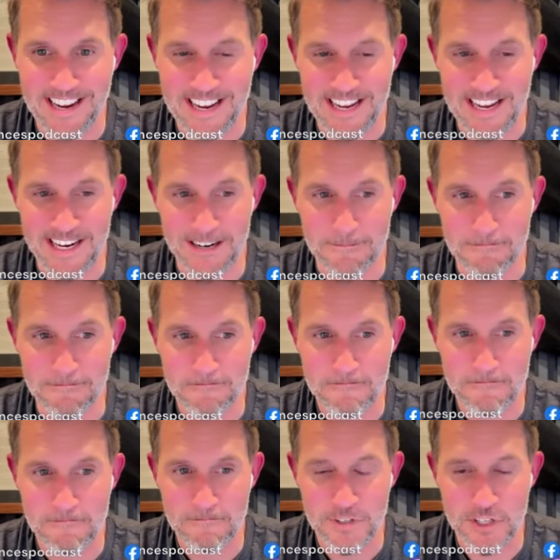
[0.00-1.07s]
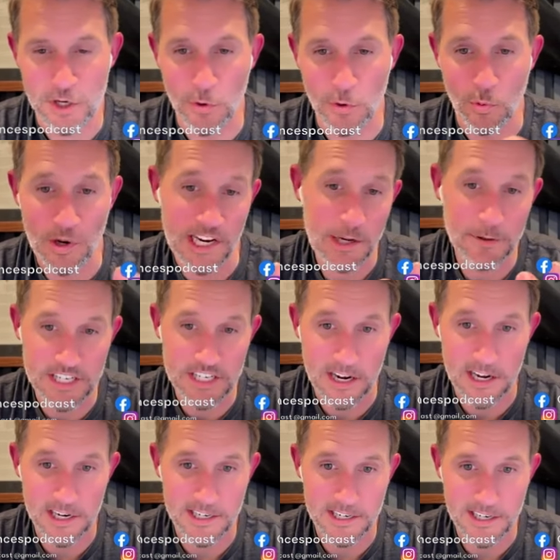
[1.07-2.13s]
Um, so when he was
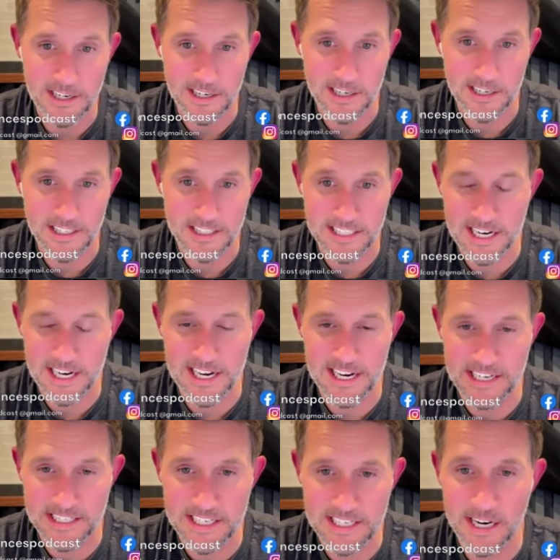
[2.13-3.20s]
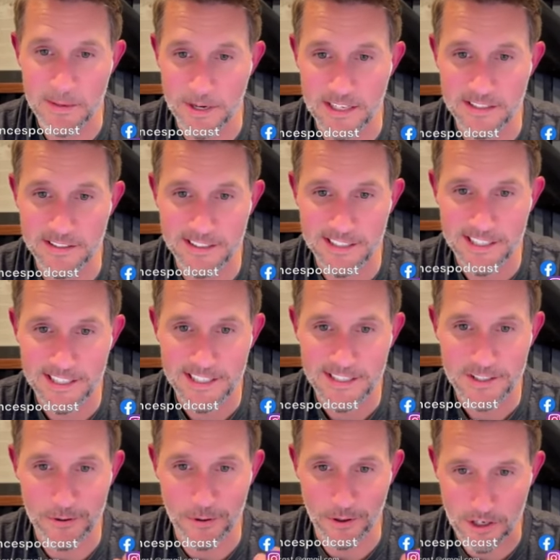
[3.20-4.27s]
on a CIA assignment
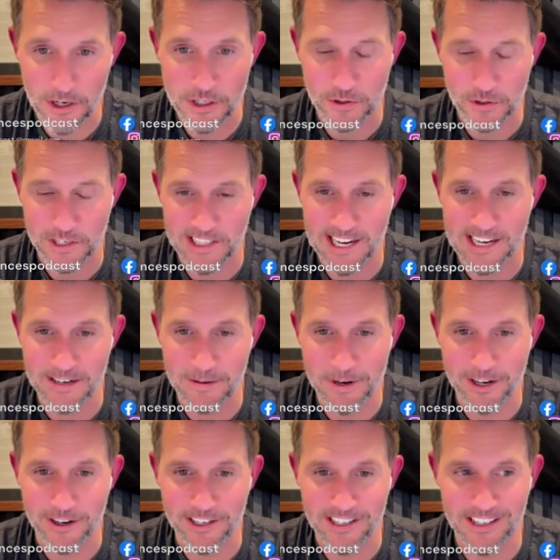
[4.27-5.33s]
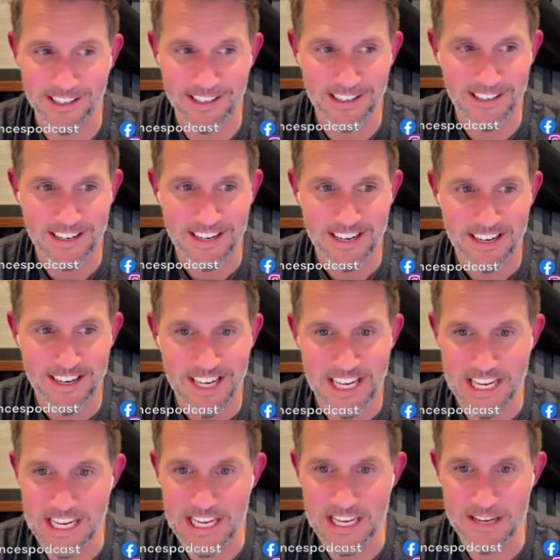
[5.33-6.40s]
to a country in Latin America,
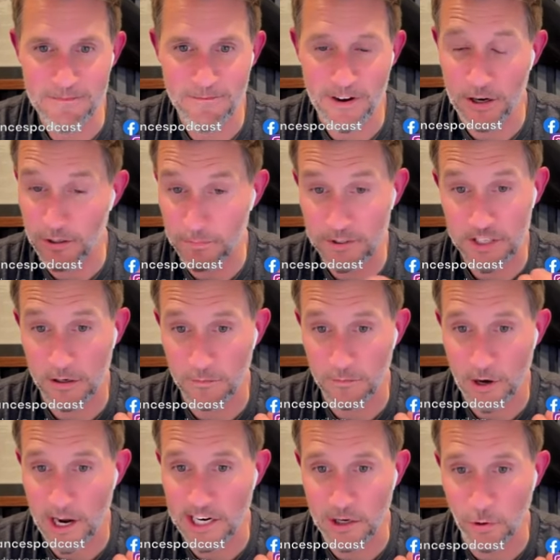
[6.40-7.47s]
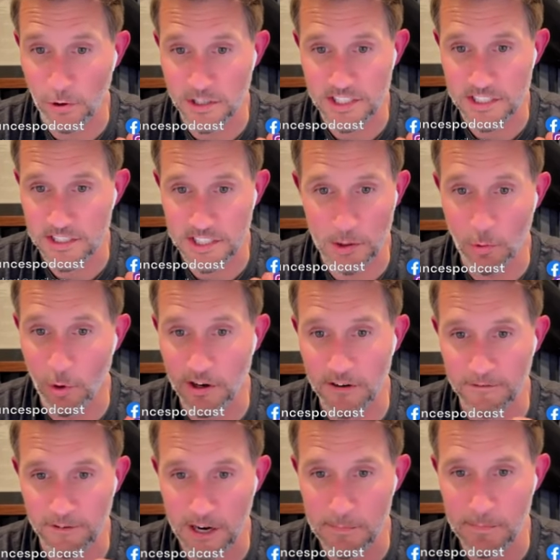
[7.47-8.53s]
he found himself riding horses. He wanted
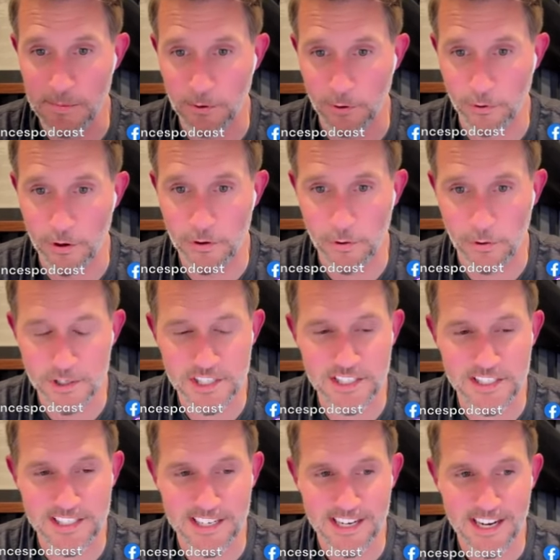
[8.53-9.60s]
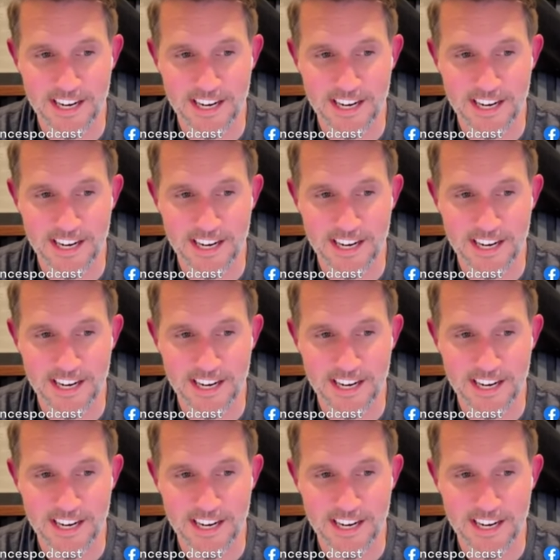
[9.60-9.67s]
to find people who rode horses.